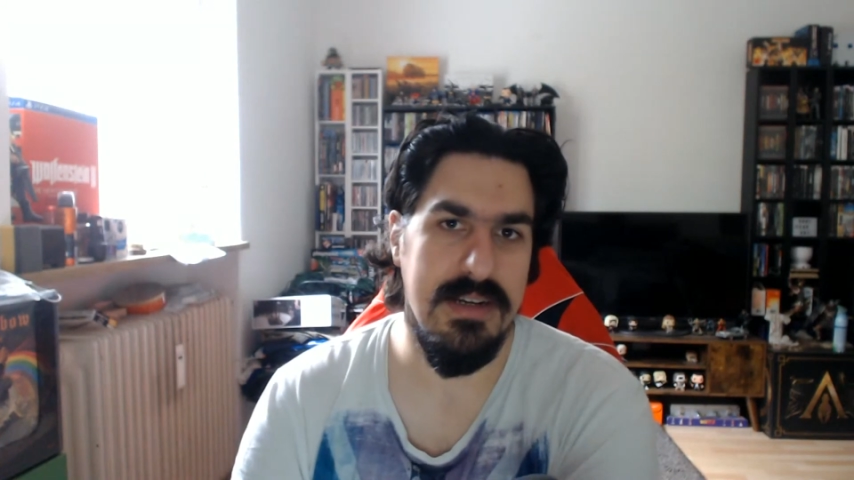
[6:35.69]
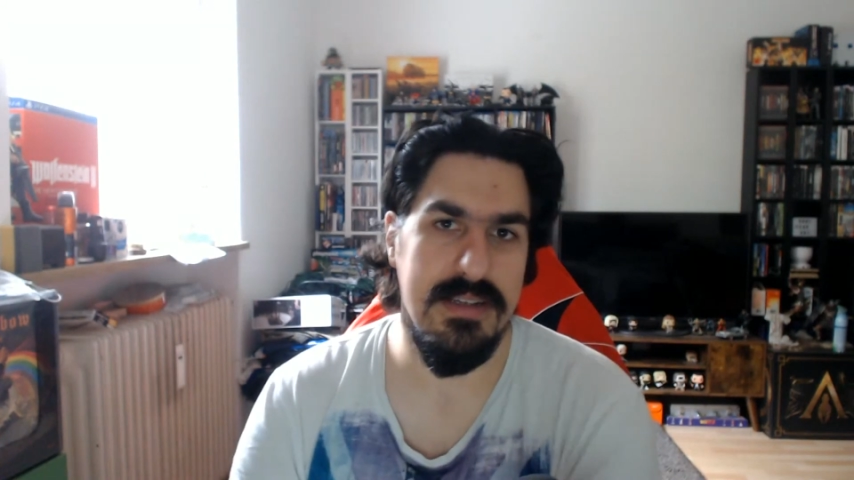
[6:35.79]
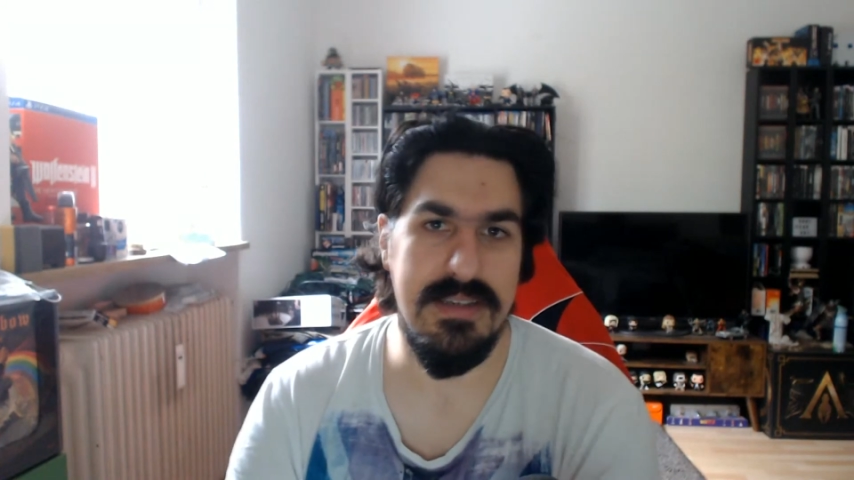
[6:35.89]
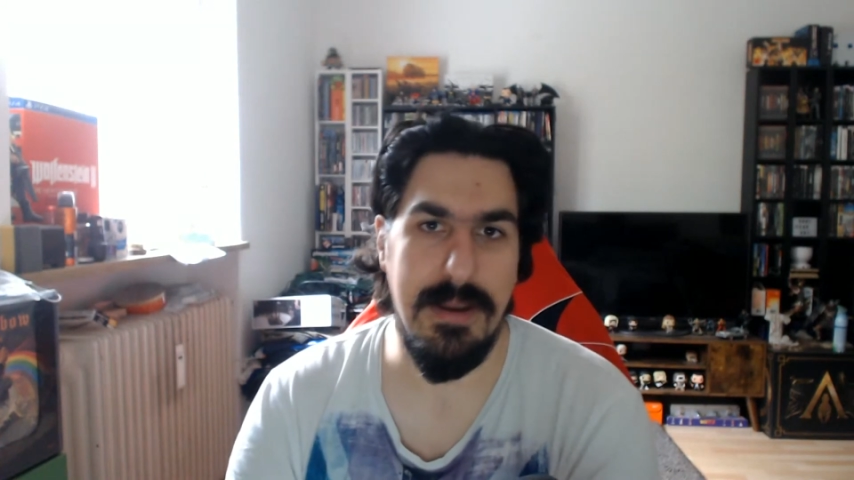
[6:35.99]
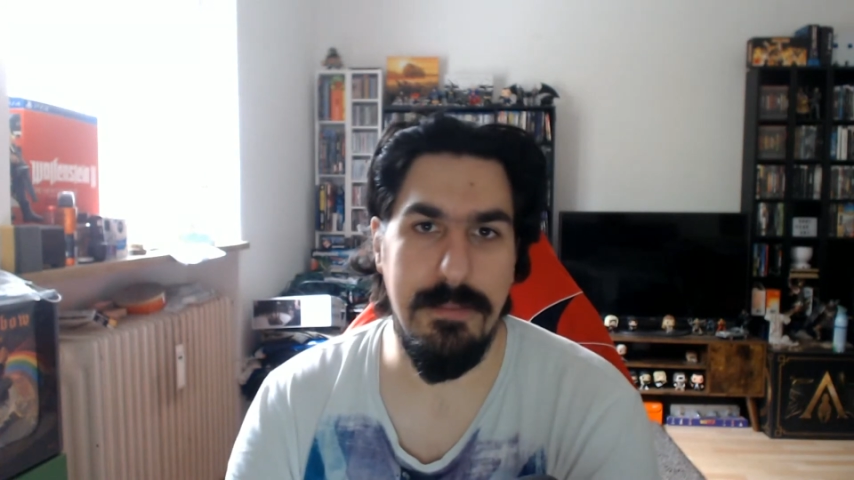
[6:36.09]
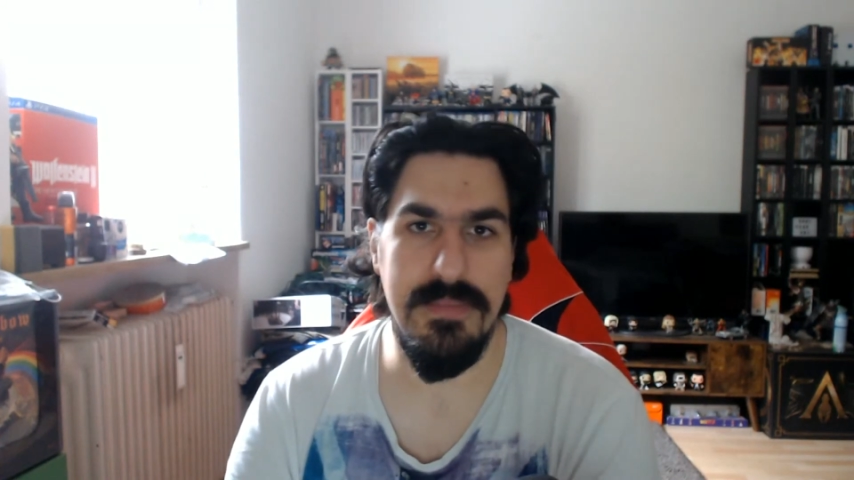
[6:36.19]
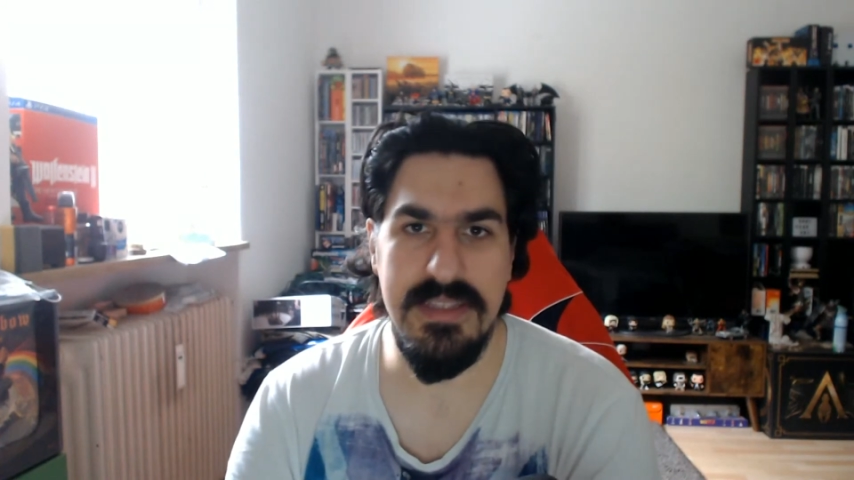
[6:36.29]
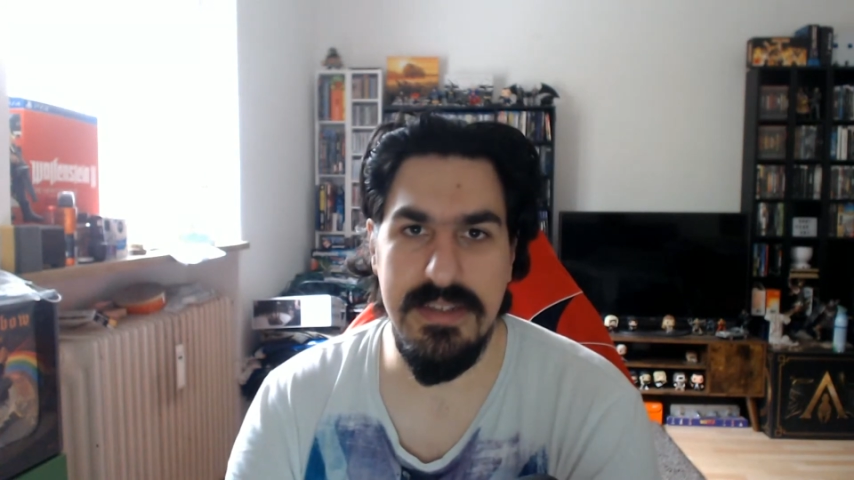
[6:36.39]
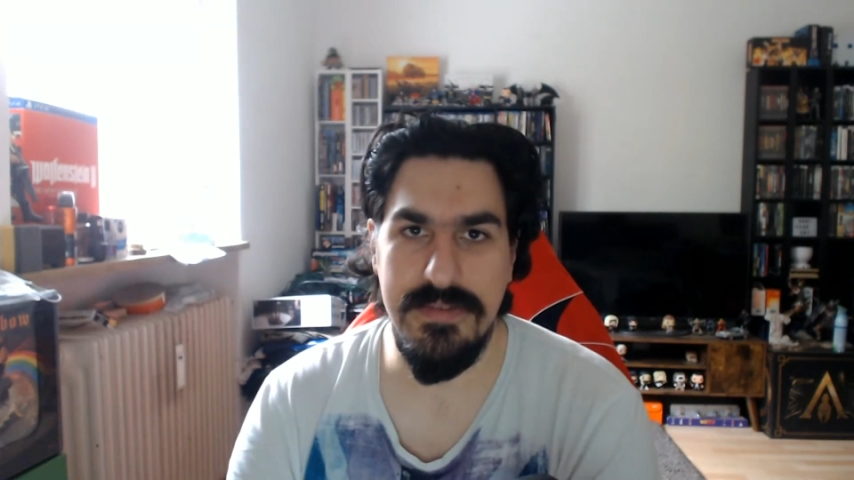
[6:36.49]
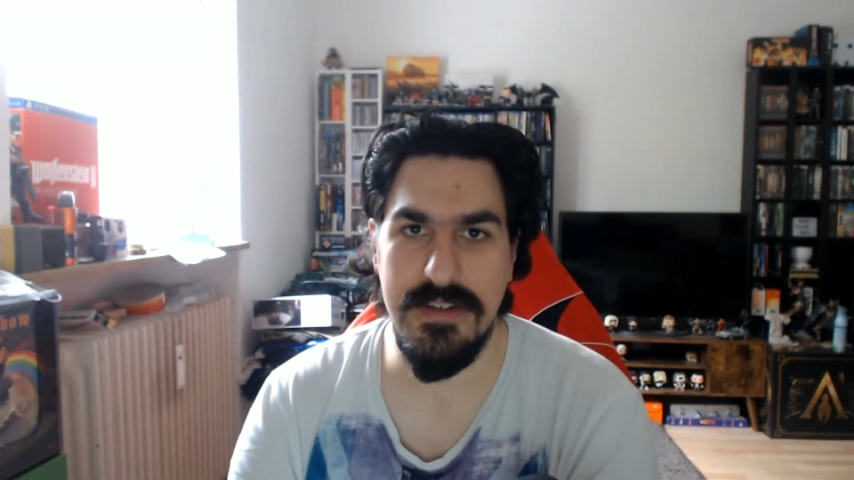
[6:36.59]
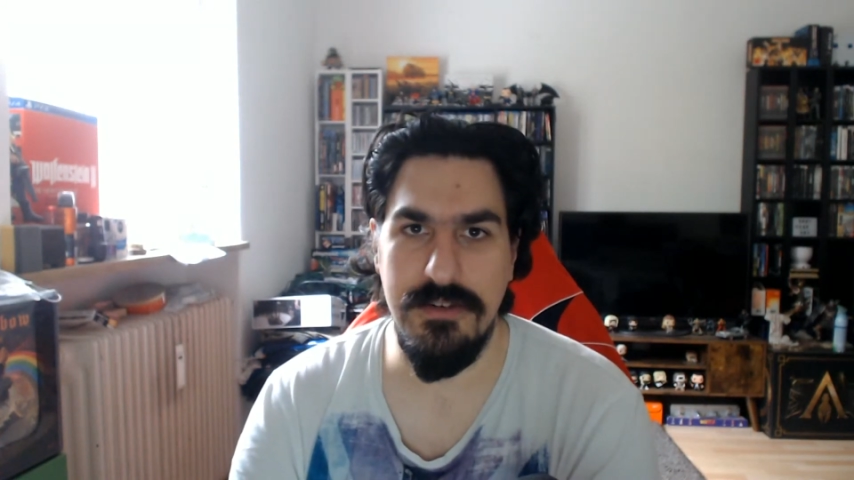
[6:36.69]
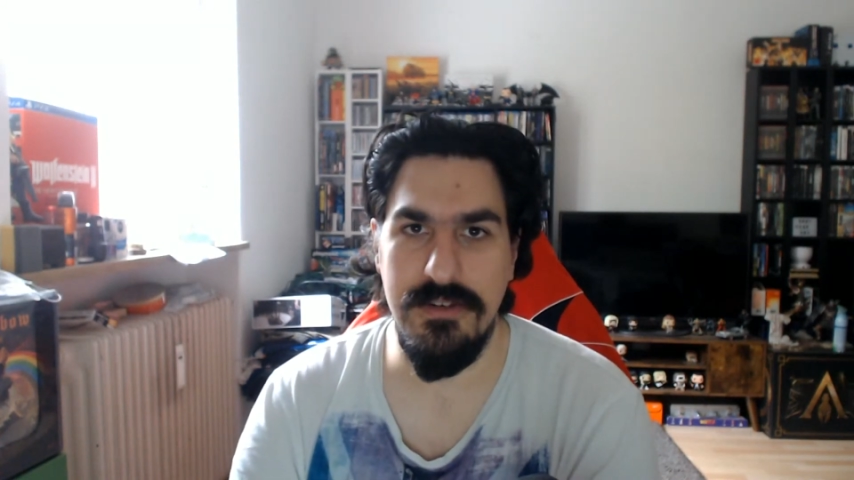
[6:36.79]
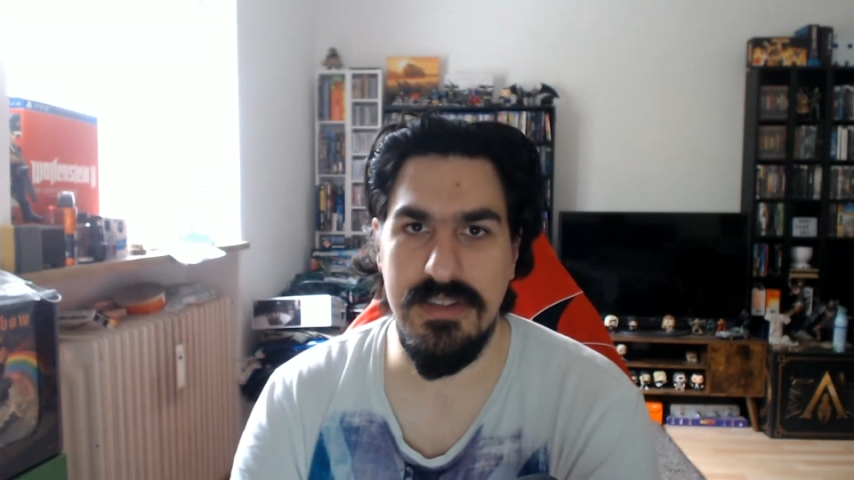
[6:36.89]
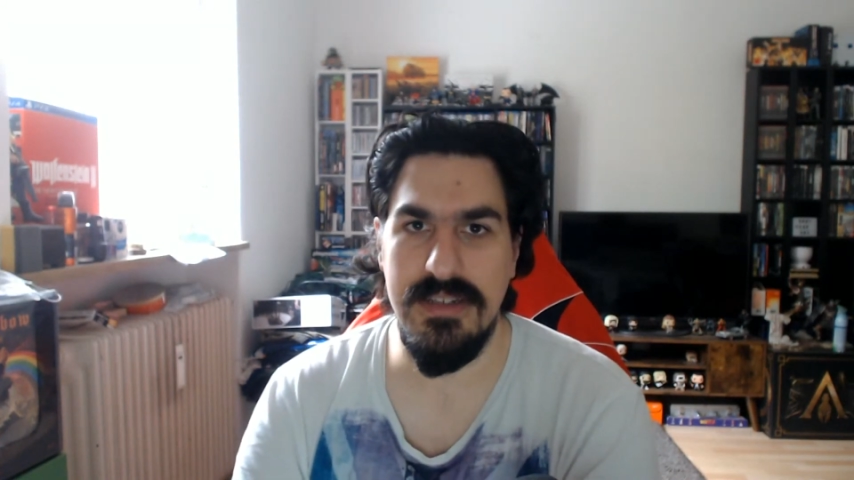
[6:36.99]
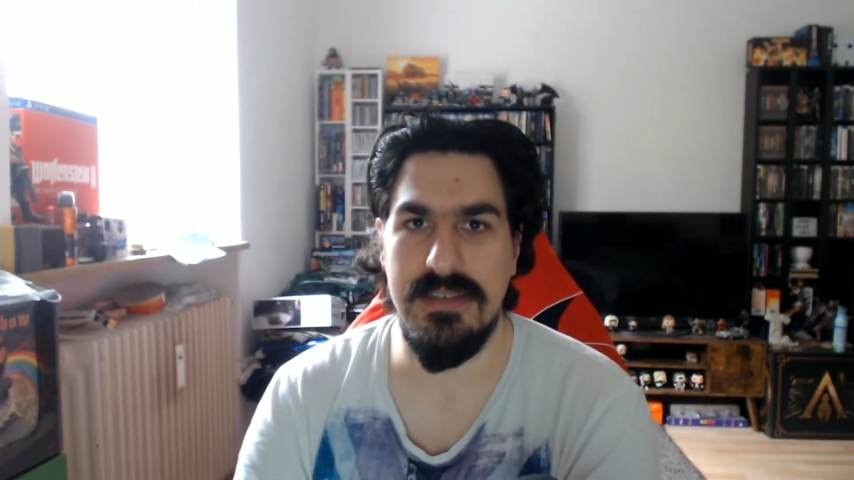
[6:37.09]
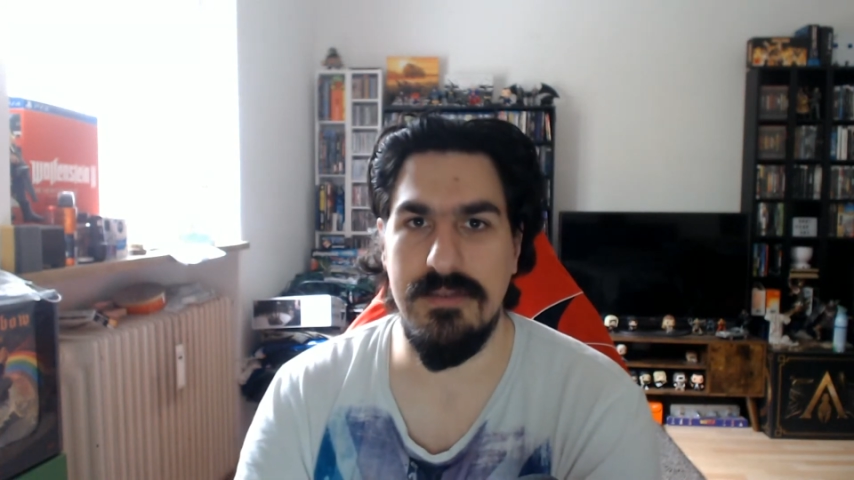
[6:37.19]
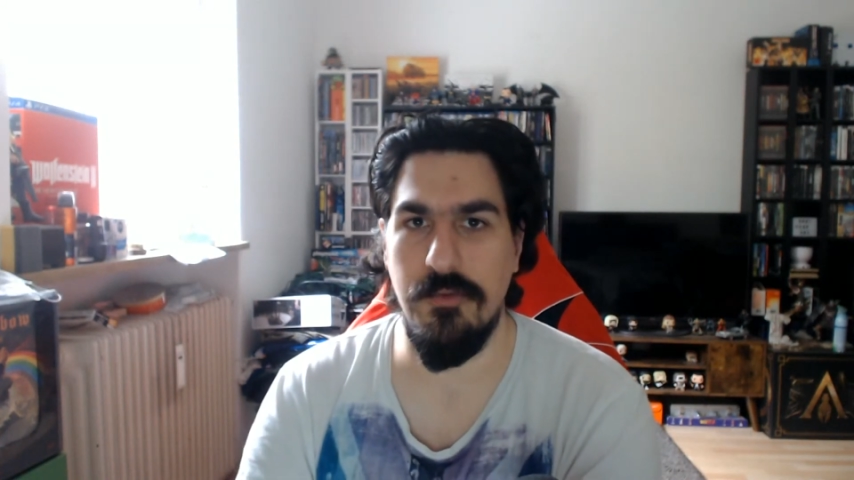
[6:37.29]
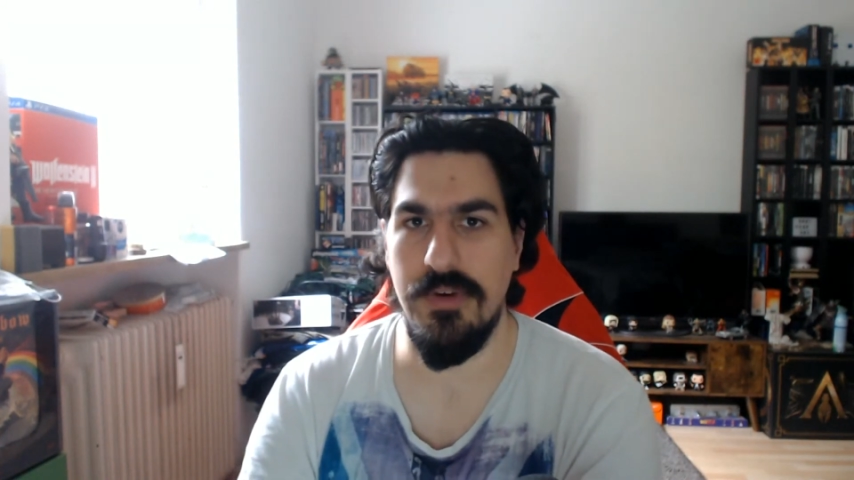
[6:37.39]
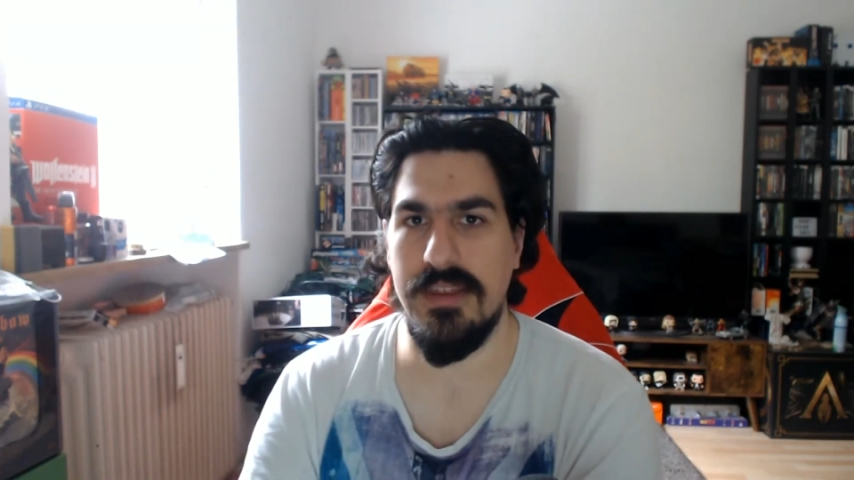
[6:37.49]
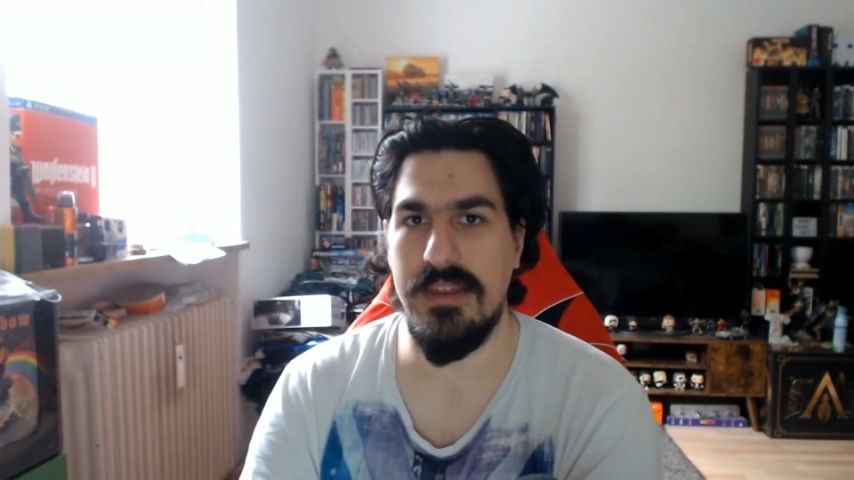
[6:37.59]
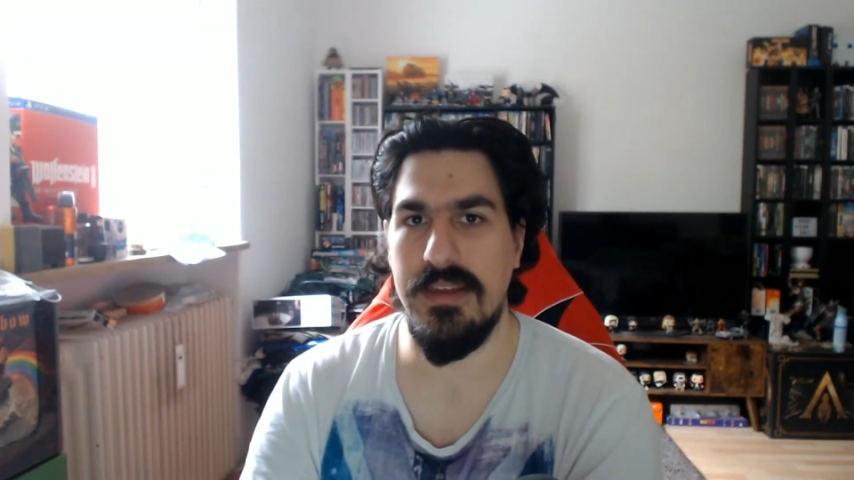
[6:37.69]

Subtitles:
some difficulties with